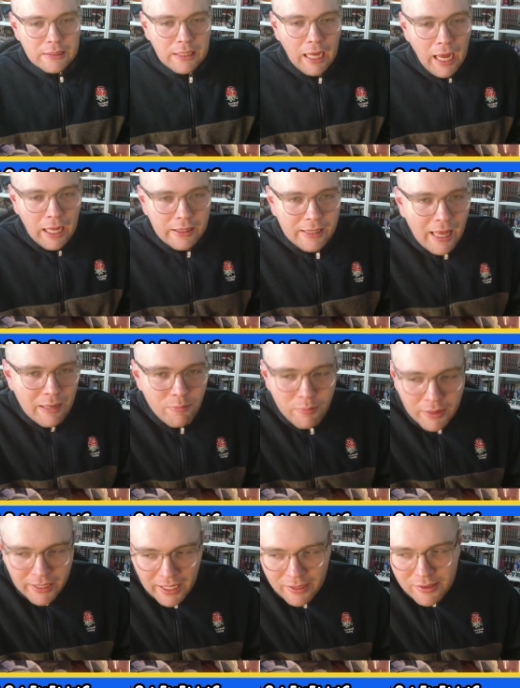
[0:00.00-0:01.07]
And then
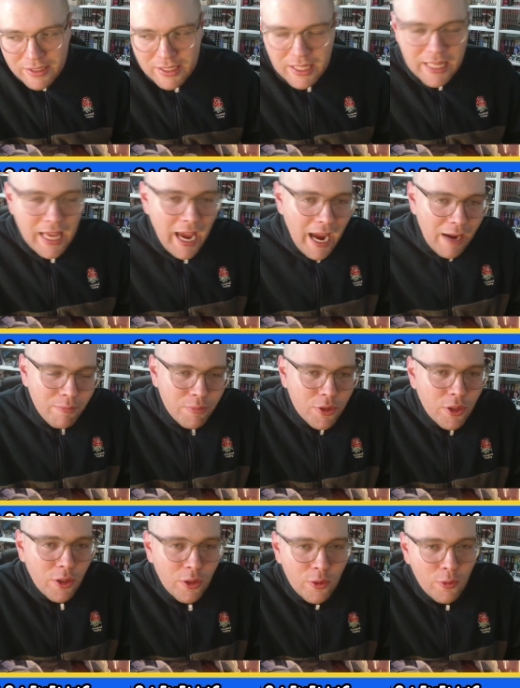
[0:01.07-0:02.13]
begins the
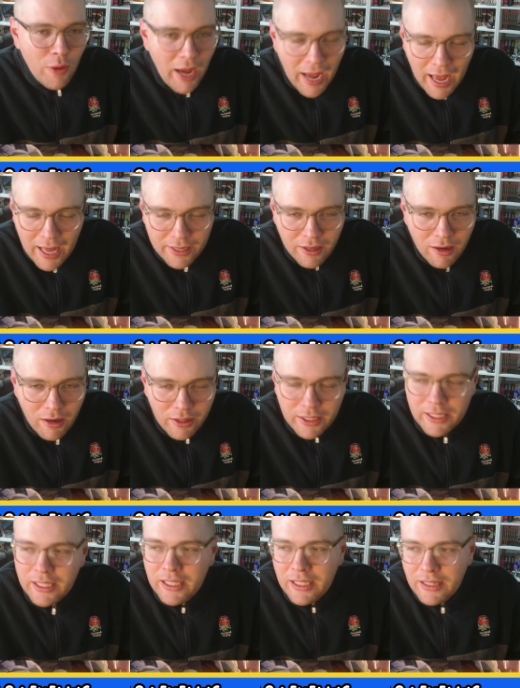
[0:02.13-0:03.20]
absolute
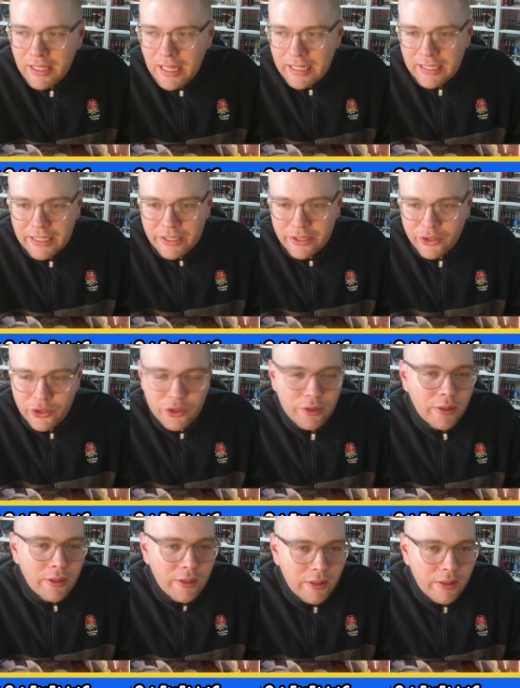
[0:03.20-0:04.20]
anarchy that is